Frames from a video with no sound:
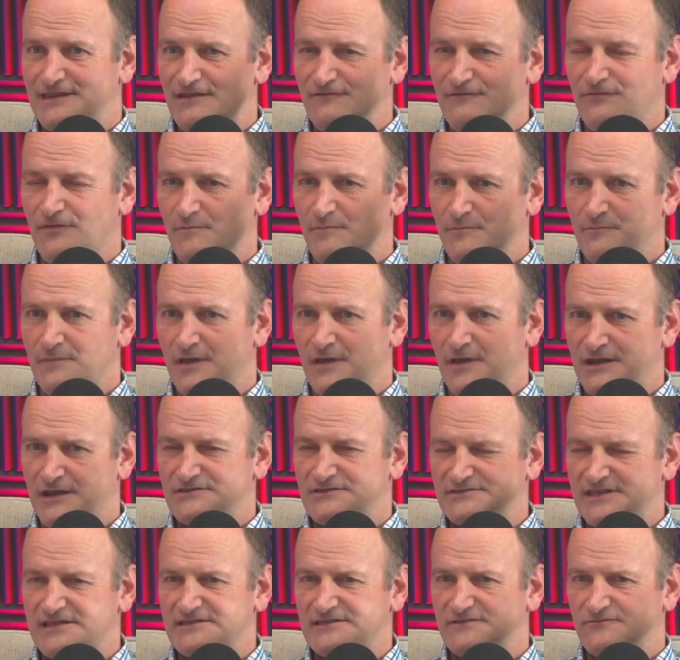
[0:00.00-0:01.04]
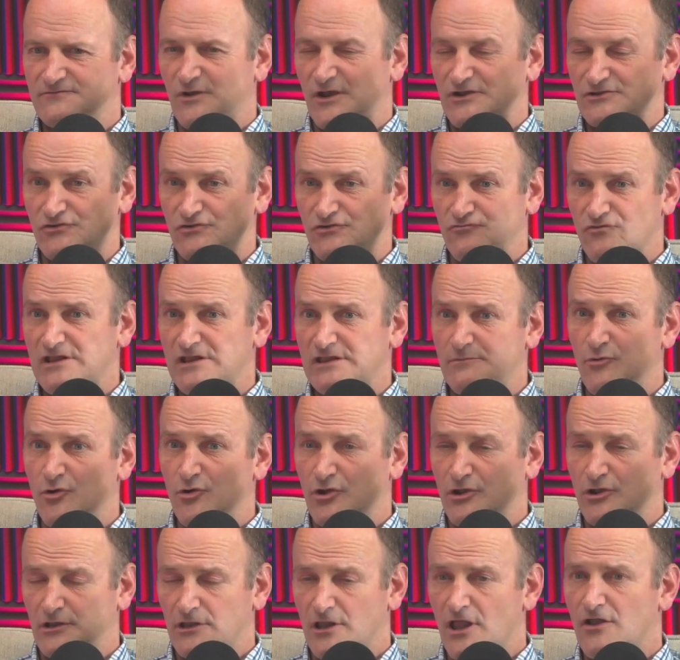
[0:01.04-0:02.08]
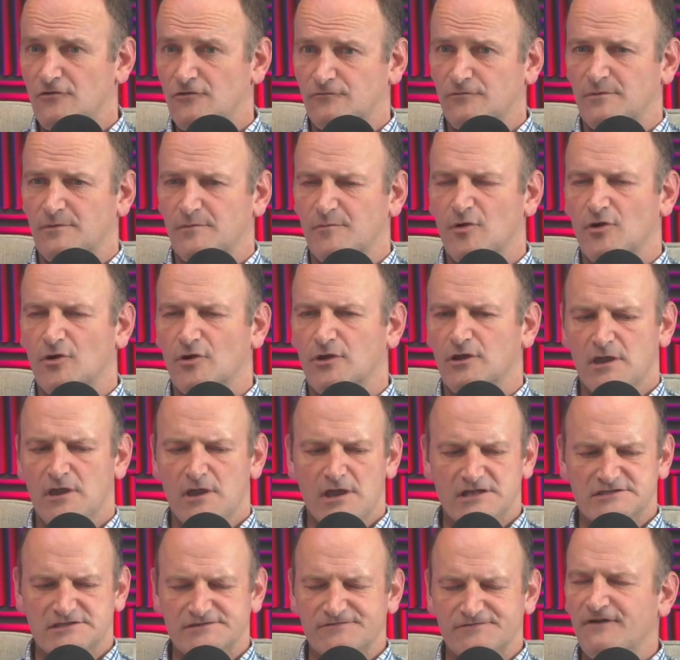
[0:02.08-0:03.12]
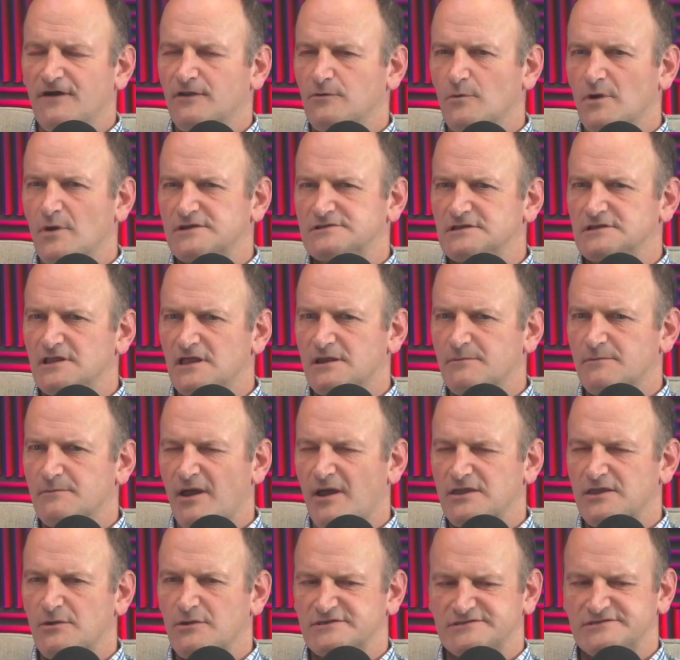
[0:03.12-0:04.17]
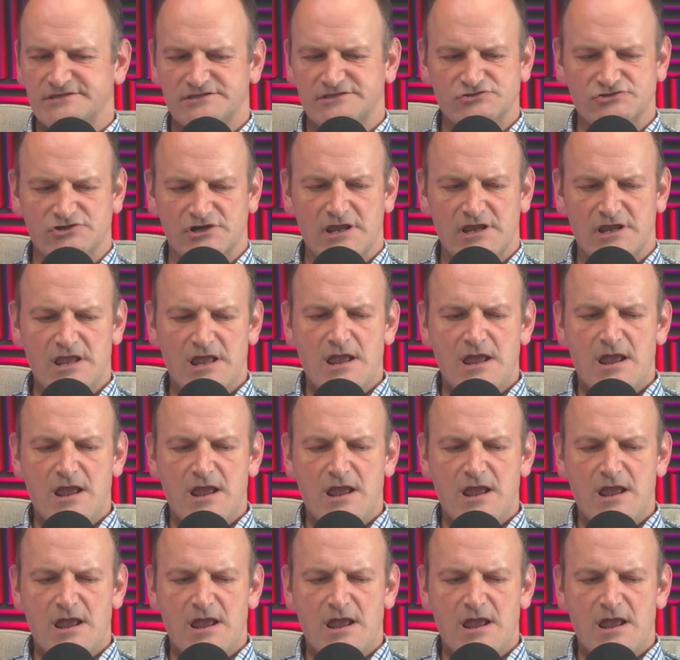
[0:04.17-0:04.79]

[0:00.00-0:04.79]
give them an incentive to actually read the book and learn from the book. It's a fun way to learn about U.S. history.